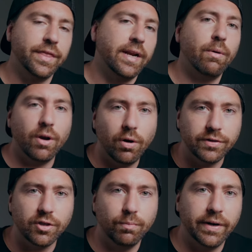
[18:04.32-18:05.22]
then I would
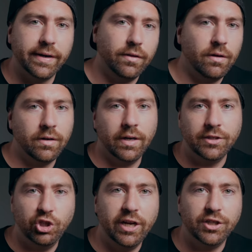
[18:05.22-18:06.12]
also bring along a
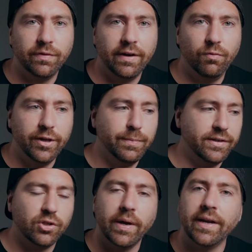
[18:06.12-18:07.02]
GH5 with me
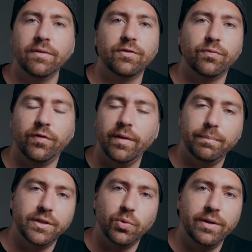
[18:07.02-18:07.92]
so I can flip
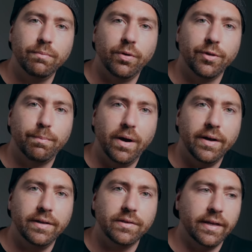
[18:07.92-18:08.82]
between both
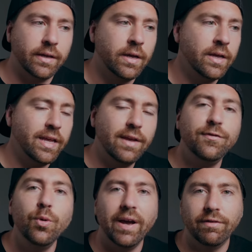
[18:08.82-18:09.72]
bodies. Like if
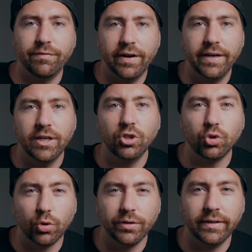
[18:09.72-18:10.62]
you have a very
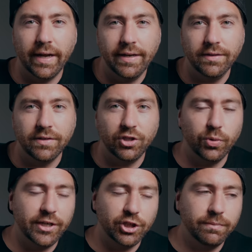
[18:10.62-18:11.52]
controlled lighting
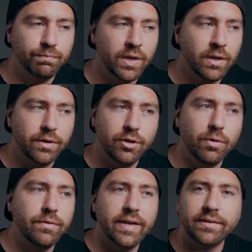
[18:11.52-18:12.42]
situation, you
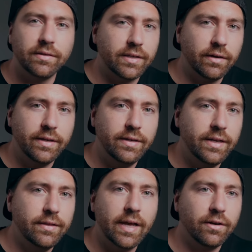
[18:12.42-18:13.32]
don't necessarily
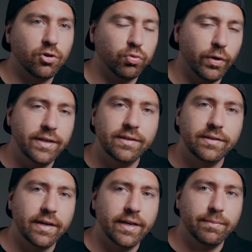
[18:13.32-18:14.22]
need that crazy
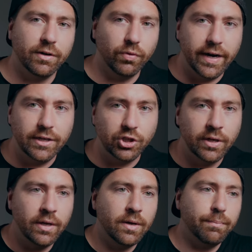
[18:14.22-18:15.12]
dynamic range.
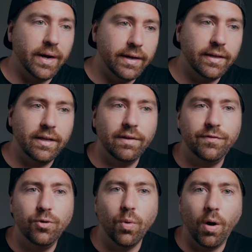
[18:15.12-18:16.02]
But
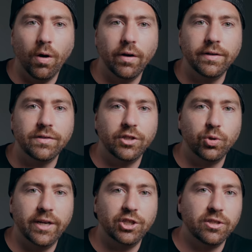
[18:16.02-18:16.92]
if you are in
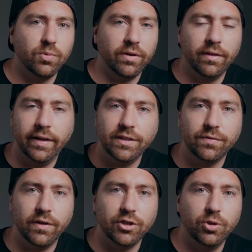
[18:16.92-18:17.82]
situations where the light's
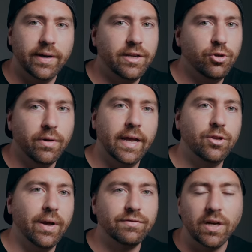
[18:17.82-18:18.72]
fluctuating and
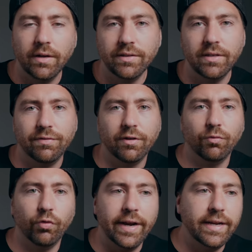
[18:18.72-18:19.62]
you have tons of
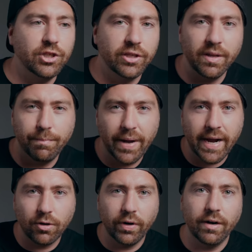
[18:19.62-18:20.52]
different range in the
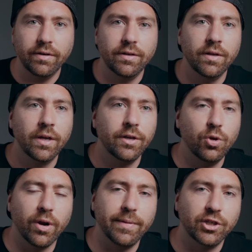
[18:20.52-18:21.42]
background and
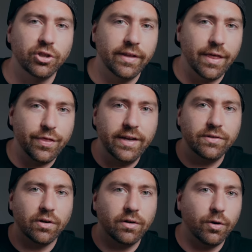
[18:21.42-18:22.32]
you wanna make sure that
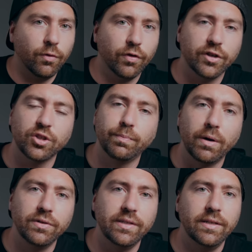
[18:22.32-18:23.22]
things aren't
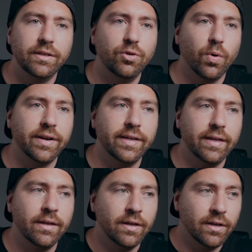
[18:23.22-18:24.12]
overexposing and you wanna
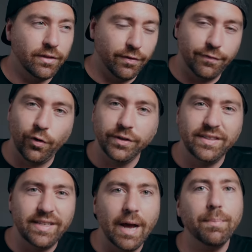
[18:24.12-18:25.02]
get the full
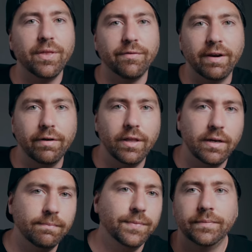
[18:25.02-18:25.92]
depth of
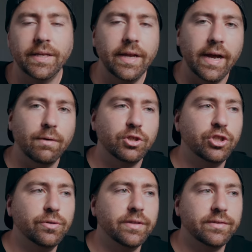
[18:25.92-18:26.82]
everything, then yeah, I would
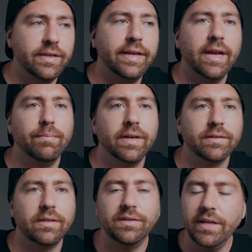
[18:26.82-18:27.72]
shoot the Z cam
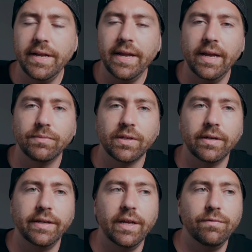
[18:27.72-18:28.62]
because the Z cam's
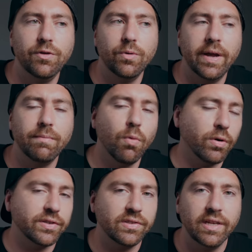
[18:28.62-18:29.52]
gonna give you a more
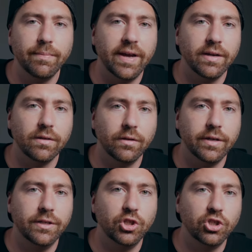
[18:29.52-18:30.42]
cinematic
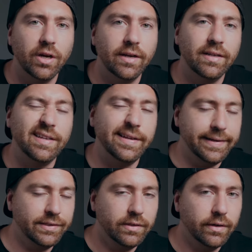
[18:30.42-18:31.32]
looking shot
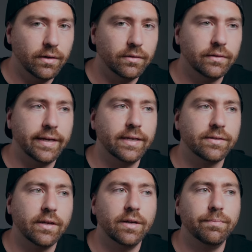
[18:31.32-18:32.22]
easier. Like it's
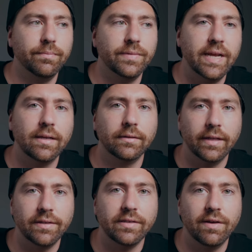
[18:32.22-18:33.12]
gonna take
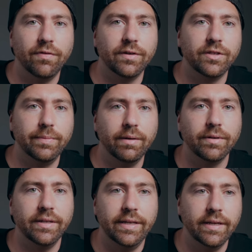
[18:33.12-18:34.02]
less effort to be able
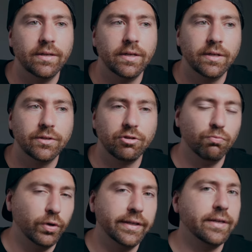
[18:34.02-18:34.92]
to get
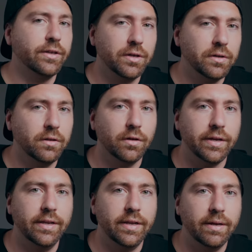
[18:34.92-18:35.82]
some really good
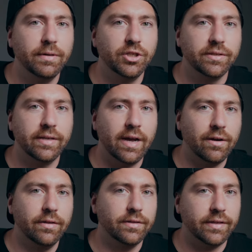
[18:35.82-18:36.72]
looking images
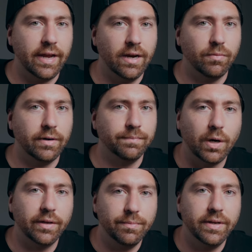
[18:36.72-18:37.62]
out of this camera,
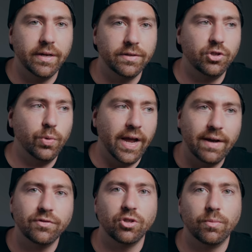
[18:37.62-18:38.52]
partly because you
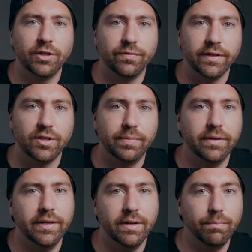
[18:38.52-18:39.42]
have so much
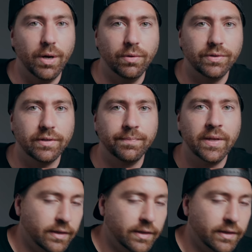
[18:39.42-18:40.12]
flexibility in post.